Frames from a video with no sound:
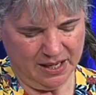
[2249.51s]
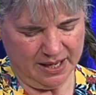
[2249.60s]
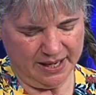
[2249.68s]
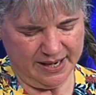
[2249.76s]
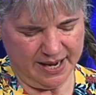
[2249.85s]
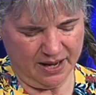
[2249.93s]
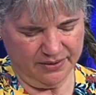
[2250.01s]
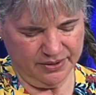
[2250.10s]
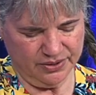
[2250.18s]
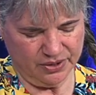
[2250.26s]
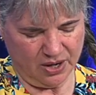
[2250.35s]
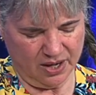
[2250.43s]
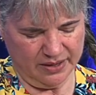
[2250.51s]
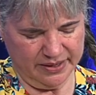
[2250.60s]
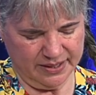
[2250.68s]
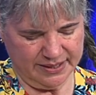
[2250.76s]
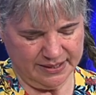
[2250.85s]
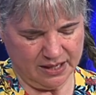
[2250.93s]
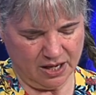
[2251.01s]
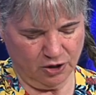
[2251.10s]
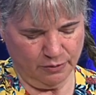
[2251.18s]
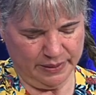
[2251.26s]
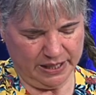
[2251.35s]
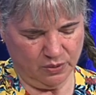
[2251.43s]
And now there's all this
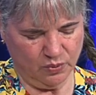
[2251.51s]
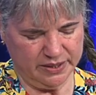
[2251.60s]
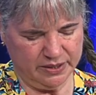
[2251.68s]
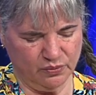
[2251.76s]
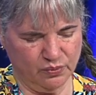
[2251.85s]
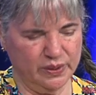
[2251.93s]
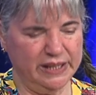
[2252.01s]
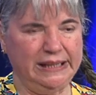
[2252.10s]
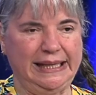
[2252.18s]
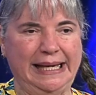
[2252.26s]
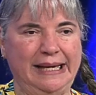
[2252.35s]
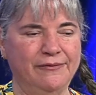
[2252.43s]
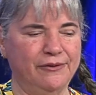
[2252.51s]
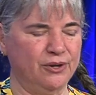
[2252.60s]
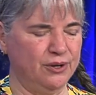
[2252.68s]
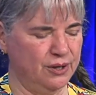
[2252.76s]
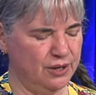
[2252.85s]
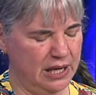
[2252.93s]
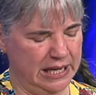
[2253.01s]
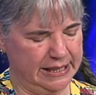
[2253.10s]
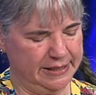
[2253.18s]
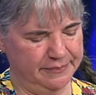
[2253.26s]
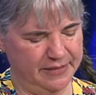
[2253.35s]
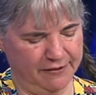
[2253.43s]
scuttlebutt. Was it really for
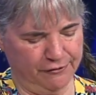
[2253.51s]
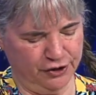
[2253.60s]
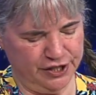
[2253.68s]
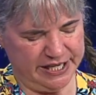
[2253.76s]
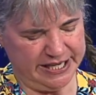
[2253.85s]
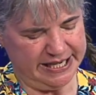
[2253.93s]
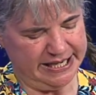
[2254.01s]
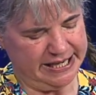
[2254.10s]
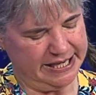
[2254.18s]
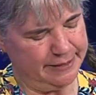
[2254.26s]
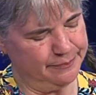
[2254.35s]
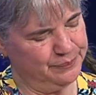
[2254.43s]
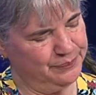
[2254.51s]
Nefertiti?